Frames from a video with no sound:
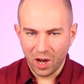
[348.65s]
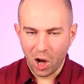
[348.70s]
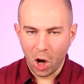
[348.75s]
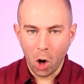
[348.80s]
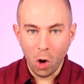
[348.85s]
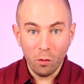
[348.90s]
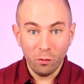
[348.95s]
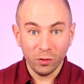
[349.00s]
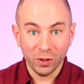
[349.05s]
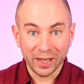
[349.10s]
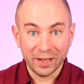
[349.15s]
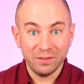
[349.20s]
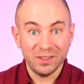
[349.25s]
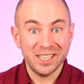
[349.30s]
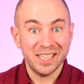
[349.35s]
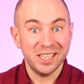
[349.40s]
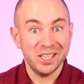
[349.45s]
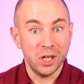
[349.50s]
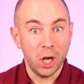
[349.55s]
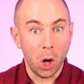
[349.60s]
Hopefully this
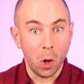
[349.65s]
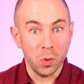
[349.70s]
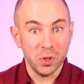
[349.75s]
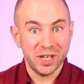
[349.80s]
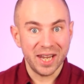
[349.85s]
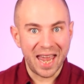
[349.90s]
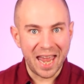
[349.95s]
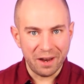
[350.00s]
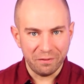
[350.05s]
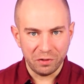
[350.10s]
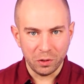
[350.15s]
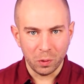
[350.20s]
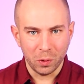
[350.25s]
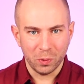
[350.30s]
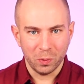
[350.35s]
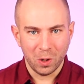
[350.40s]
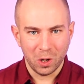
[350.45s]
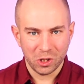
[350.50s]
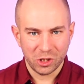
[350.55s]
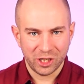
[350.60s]
is known to everyone
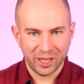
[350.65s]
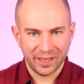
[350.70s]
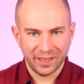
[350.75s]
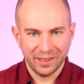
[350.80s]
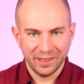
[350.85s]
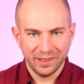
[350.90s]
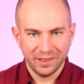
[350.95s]
watching.